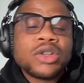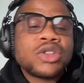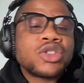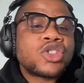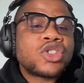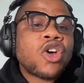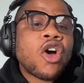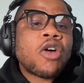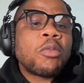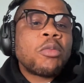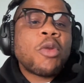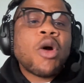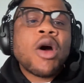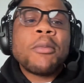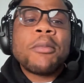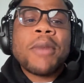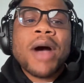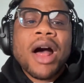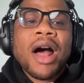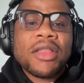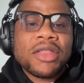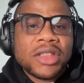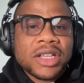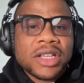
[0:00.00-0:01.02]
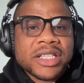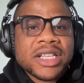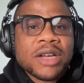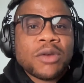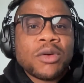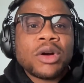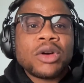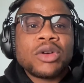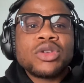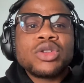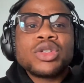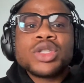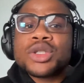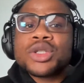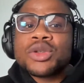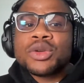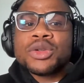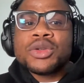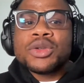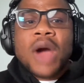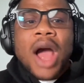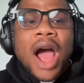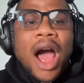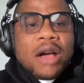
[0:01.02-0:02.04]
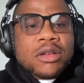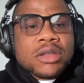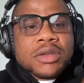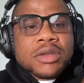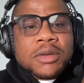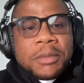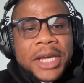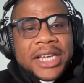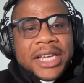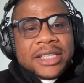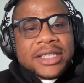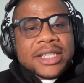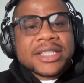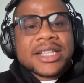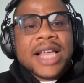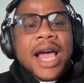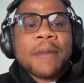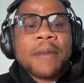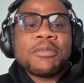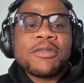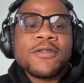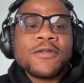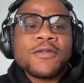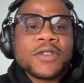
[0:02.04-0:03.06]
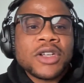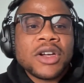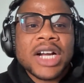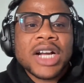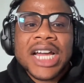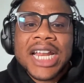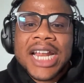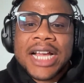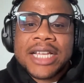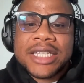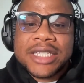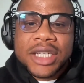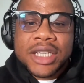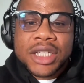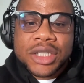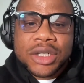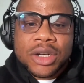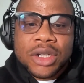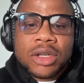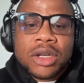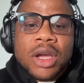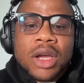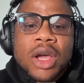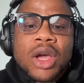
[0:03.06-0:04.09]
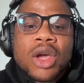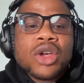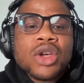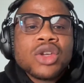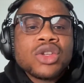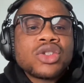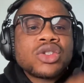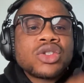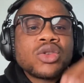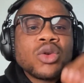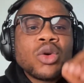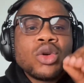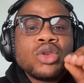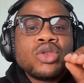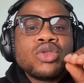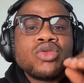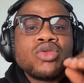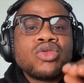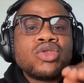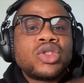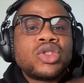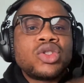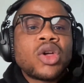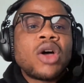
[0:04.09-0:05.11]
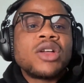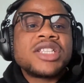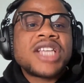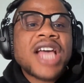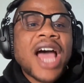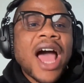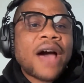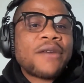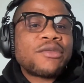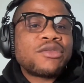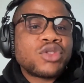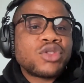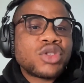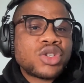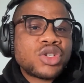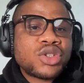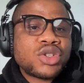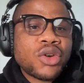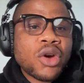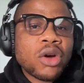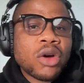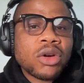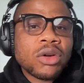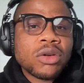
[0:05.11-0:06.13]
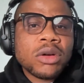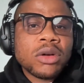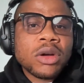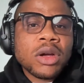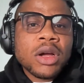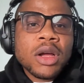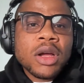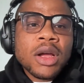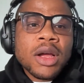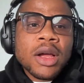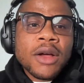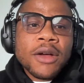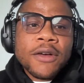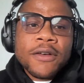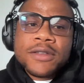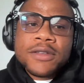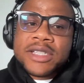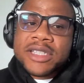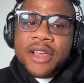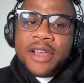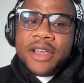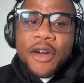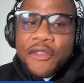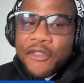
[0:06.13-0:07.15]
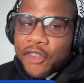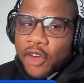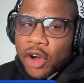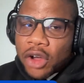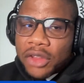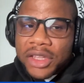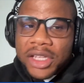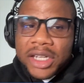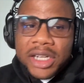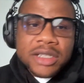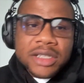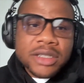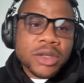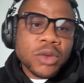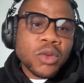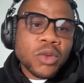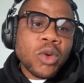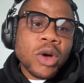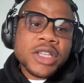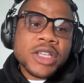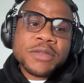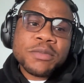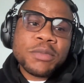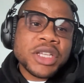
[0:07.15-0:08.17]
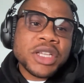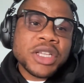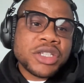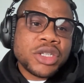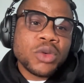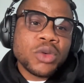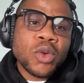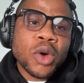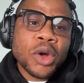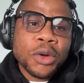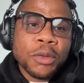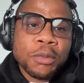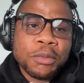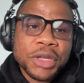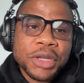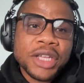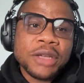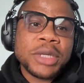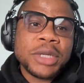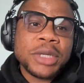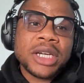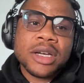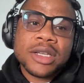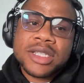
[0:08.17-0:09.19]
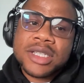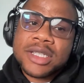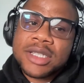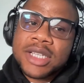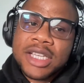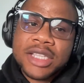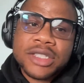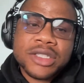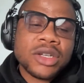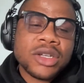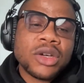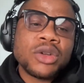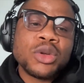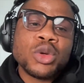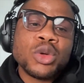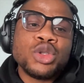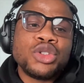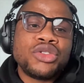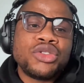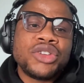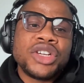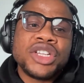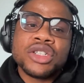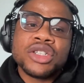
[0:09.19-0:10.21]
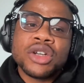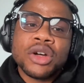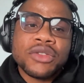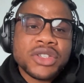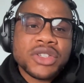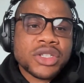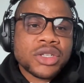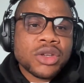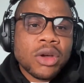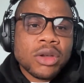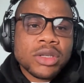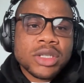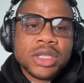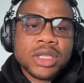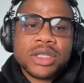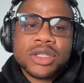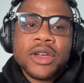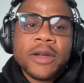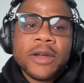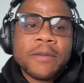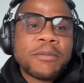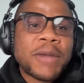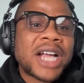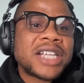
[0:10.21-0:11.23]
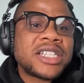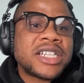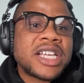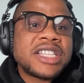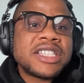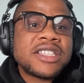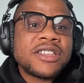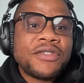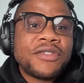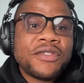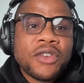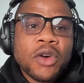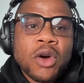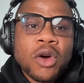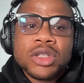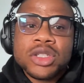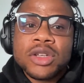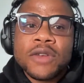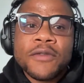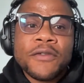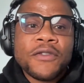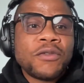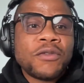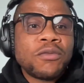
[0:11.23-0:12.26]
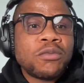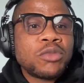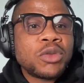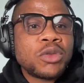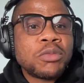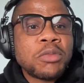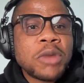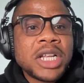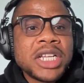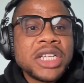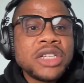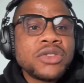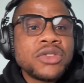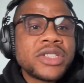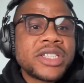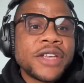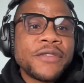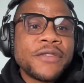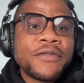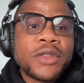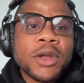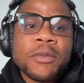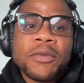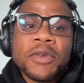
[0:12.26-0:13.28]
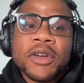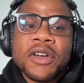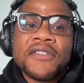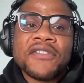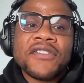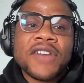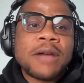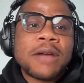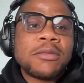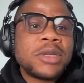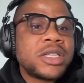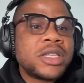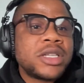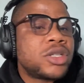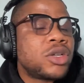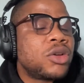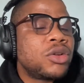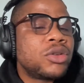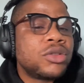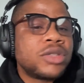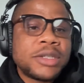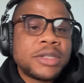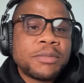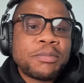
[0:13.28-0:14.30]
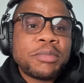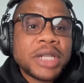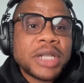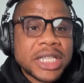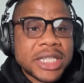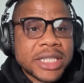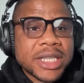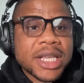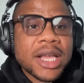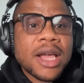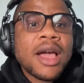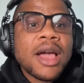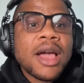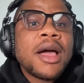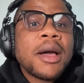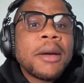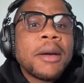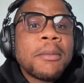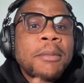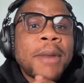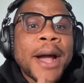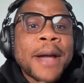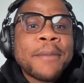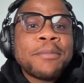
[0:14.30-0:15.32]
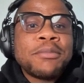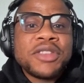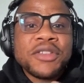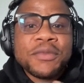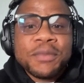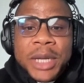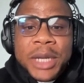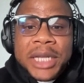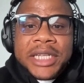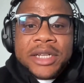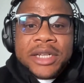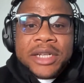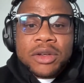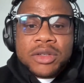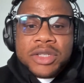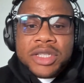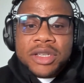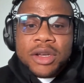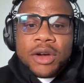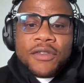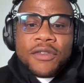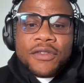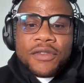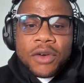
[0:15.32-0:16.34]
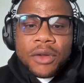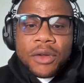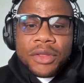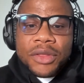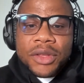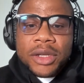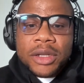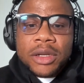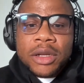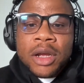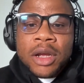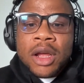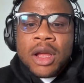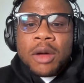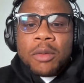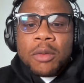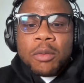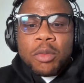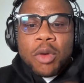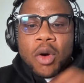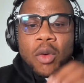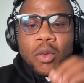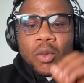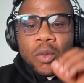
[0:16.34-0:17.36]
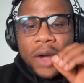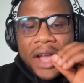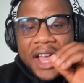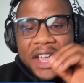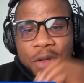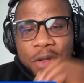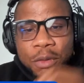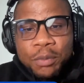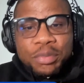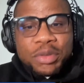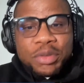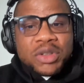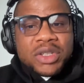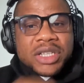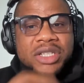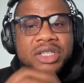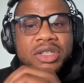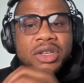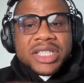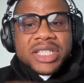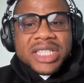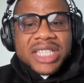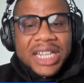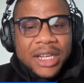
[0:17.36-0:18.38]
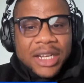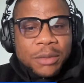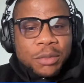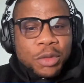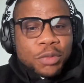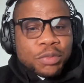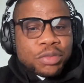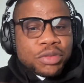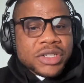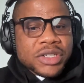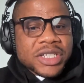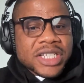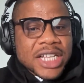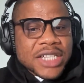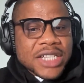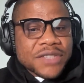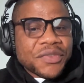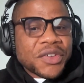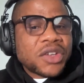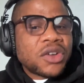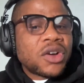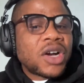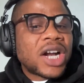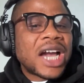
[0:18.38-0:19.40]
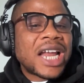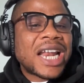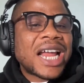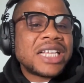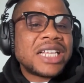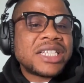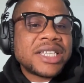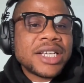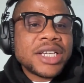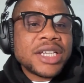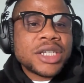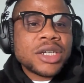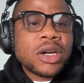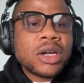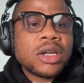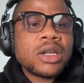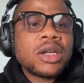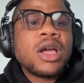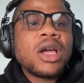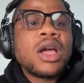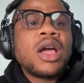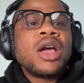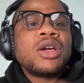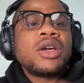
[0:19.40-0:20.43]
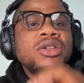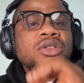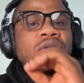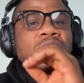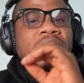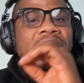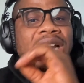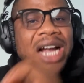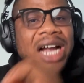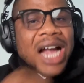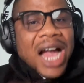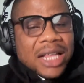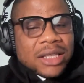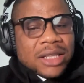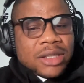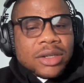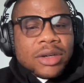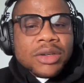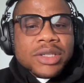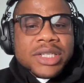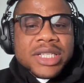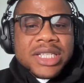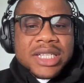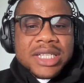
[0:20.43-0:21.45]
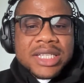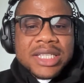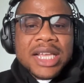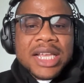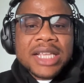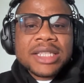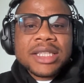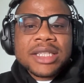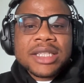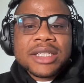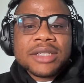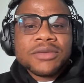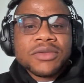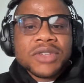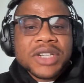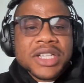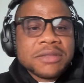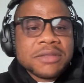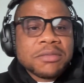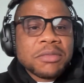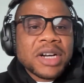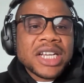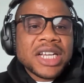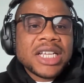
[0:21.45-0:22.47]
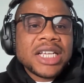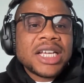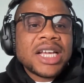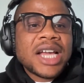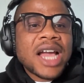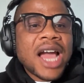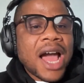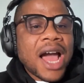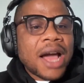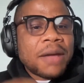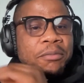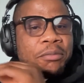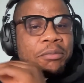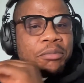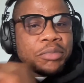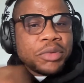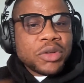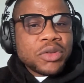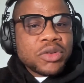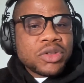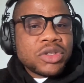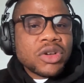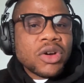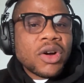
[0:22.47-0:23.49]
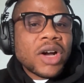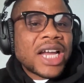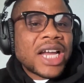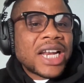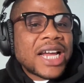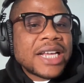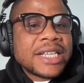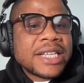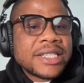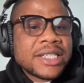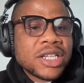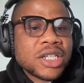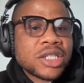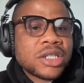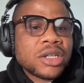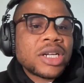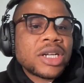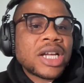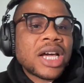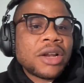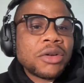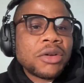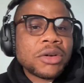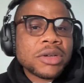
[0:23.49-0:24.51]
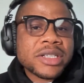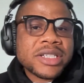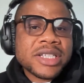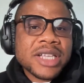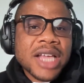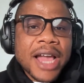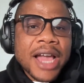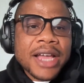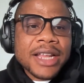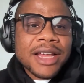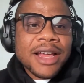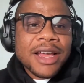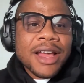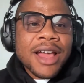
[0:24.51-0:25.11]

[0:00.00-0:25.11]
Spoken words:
to talk more about this and we're going to show you how to make this happen for your organization so you don't have to struggle. Self-funding is the worst place you want to be because it's going to drain your resources. Your emergency fund, your money you saved up for your family is going to deplete by depending on self-funding. But when you build a sustainable process for your organization, you can consistently raise money and build your organization alongside.